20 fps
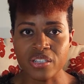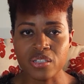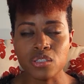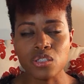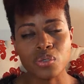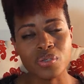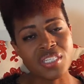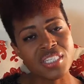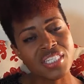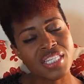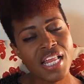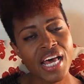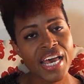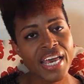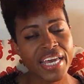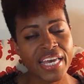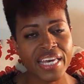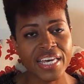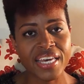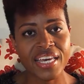So it's
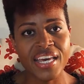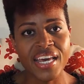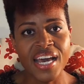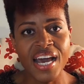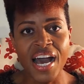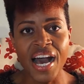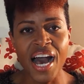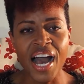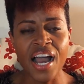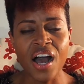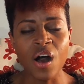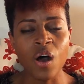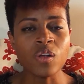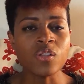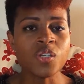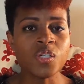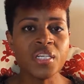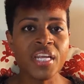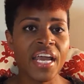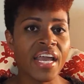like I
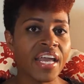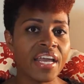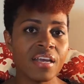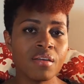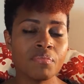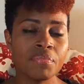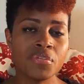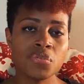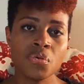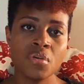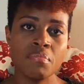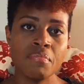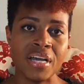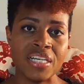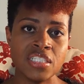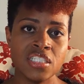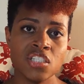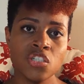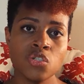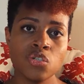alternate between my
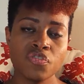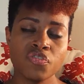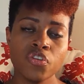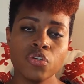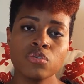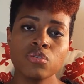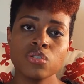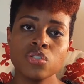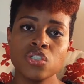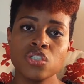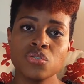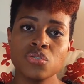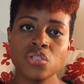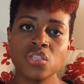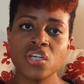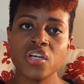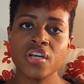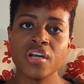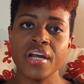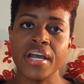centrifugal
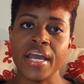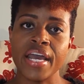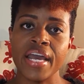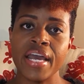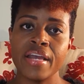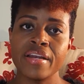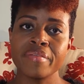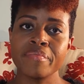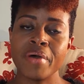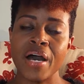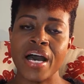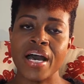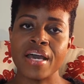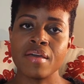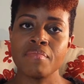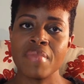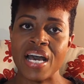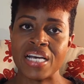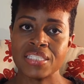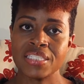juicer and my
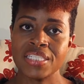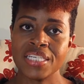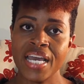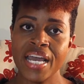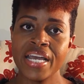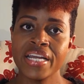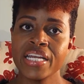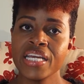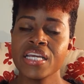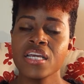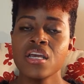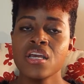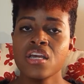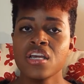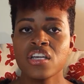masticating.